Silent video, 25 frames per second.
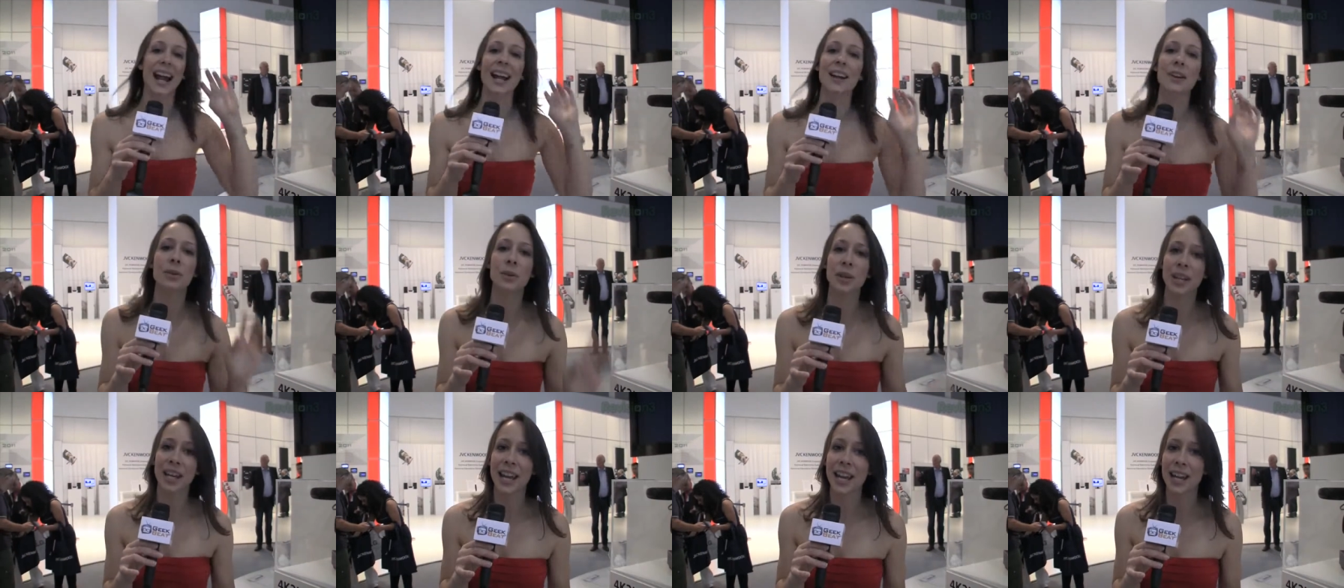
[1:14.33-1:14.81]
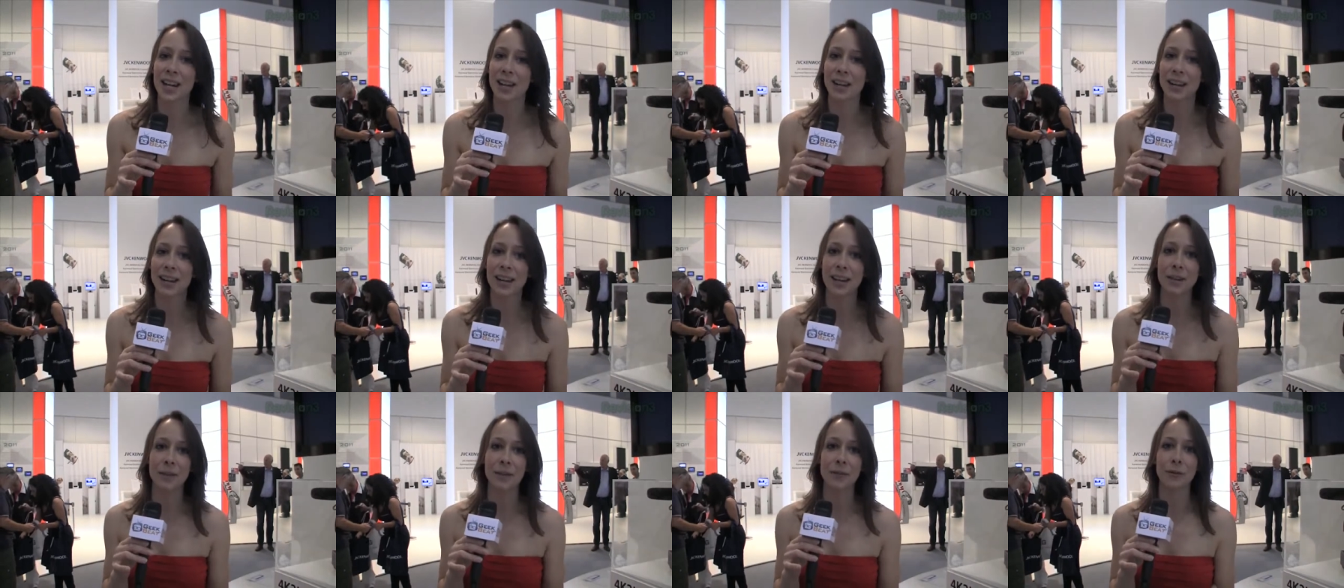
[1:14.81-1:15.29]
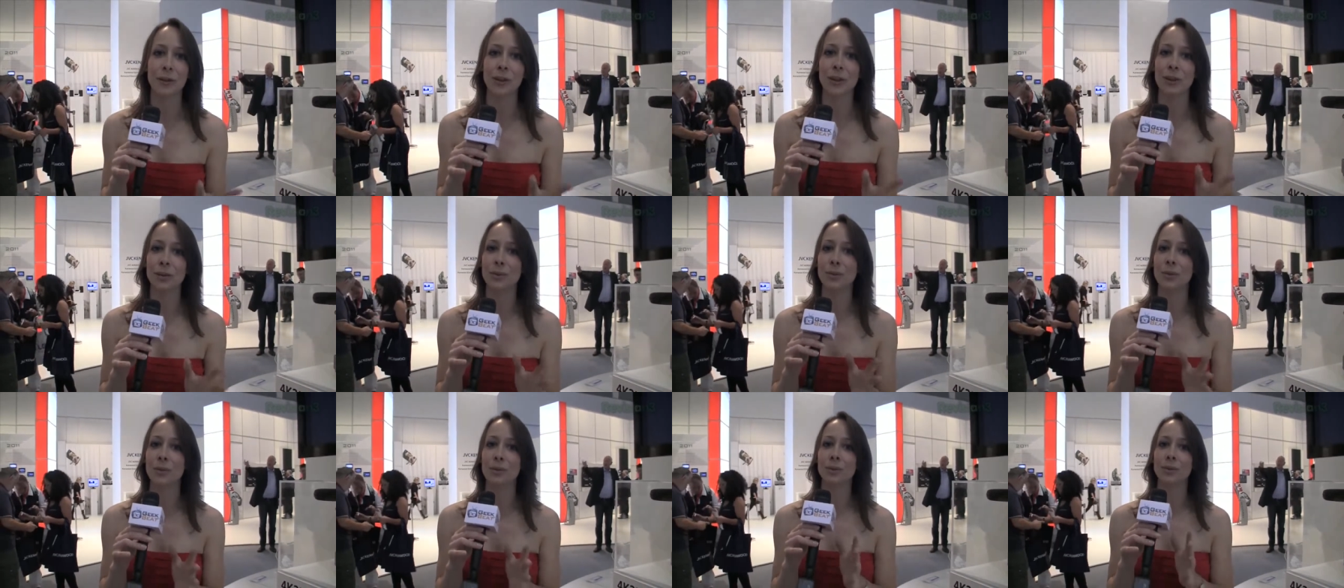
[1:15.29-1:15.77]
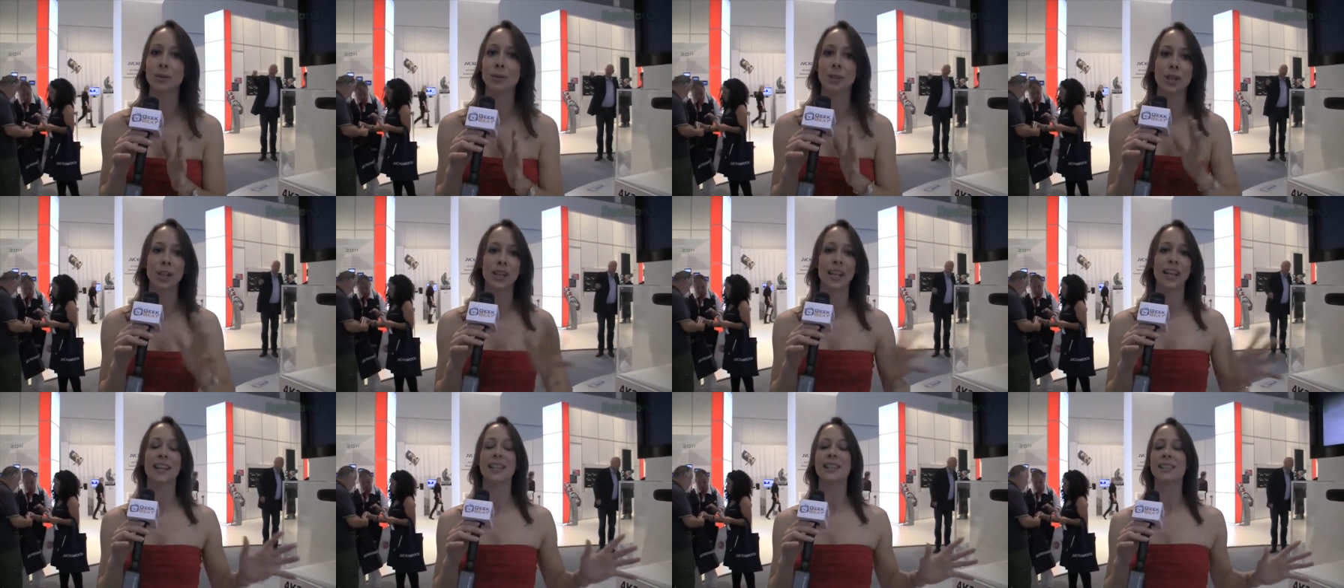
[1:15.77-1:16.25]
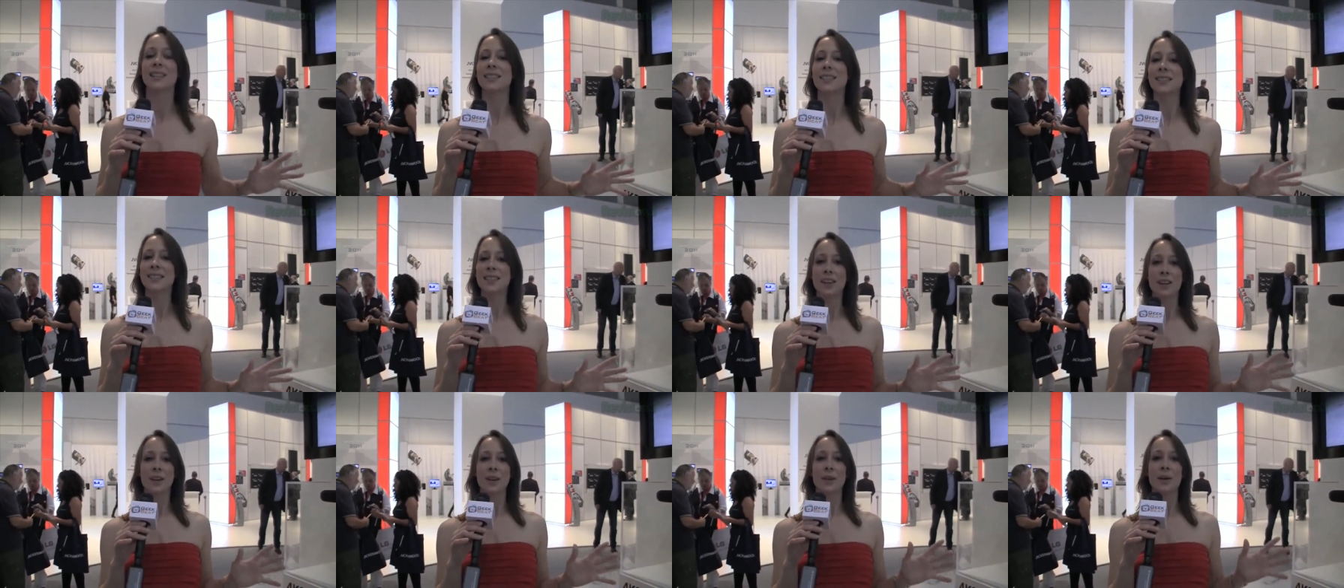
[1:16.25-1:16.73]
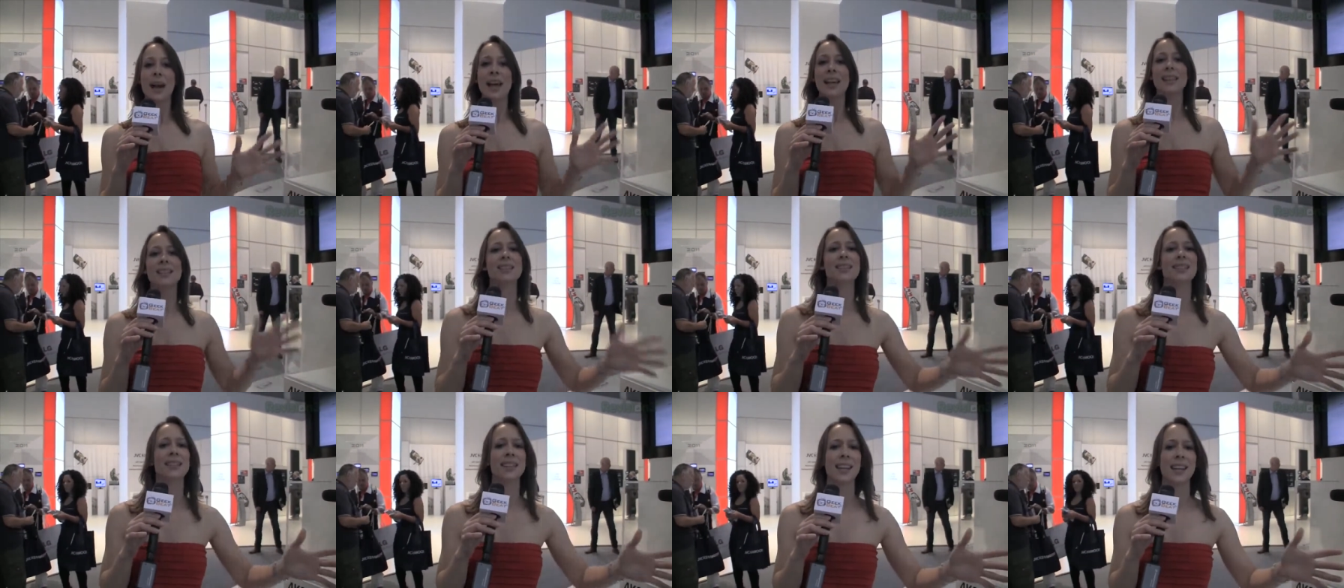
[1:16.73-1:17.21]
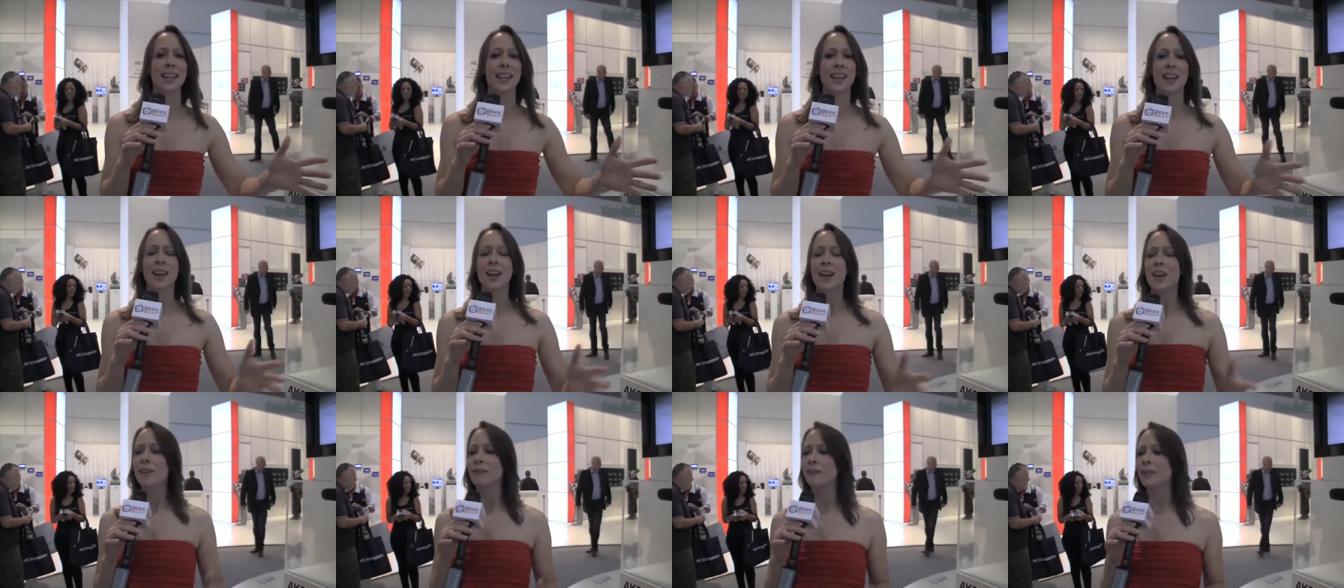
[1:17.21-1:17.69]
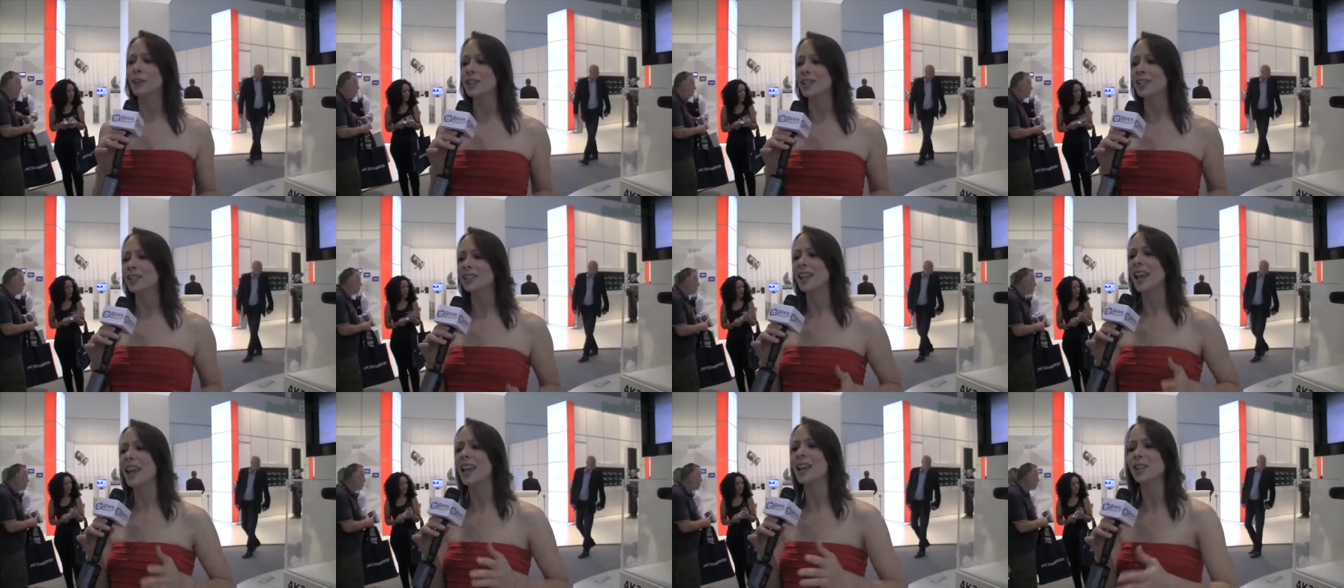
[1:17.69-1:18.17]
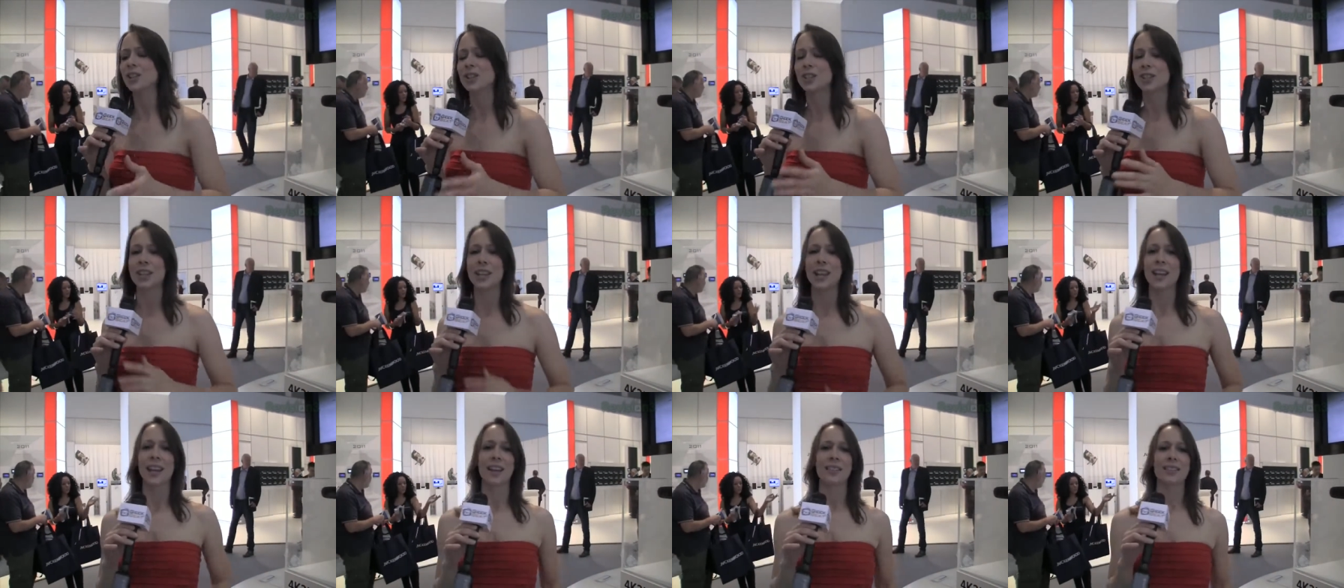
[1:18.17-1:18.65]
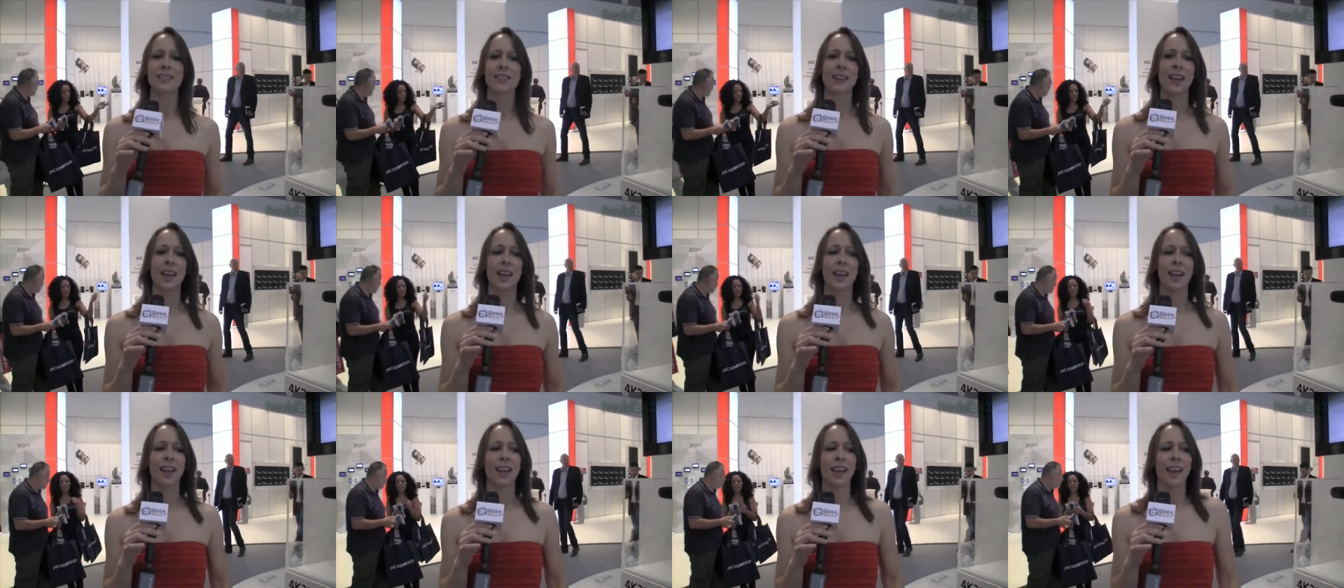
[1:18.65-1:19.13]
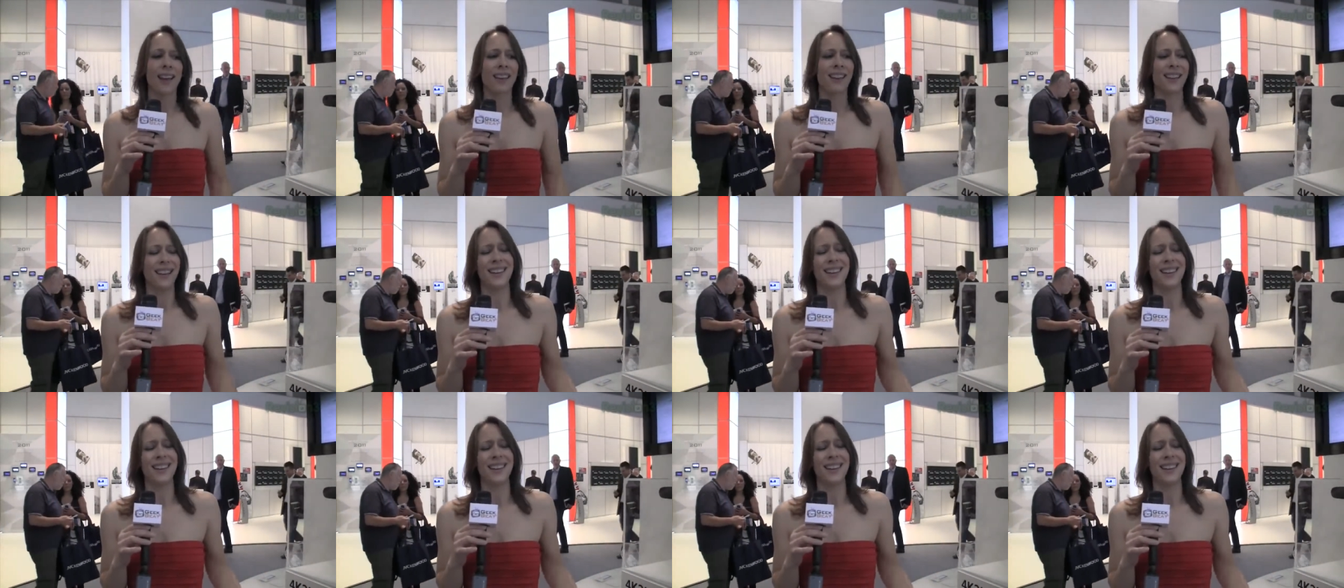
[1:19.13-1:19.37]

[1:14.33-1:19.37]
I don't care if you look at, you know, SD versus HD and think,